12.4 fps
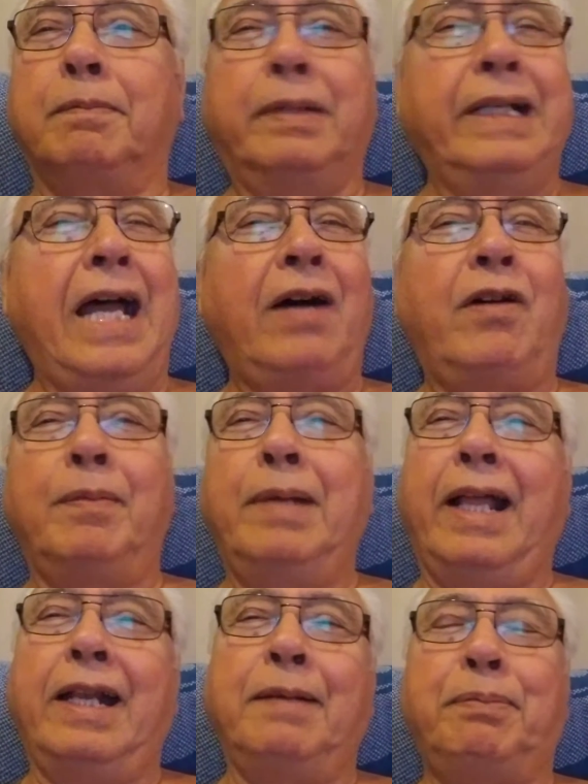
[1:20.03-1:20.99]
But now I'm
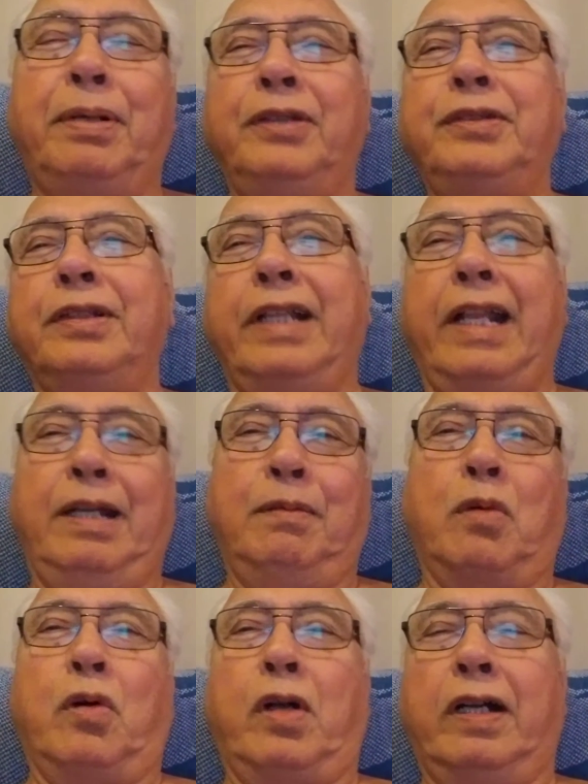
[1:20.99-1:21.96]
not in prison
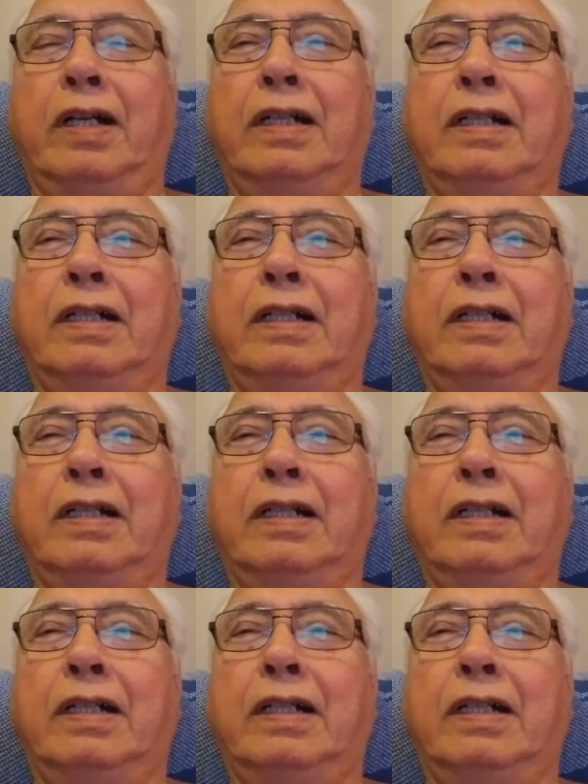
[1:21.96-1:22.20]
anymore.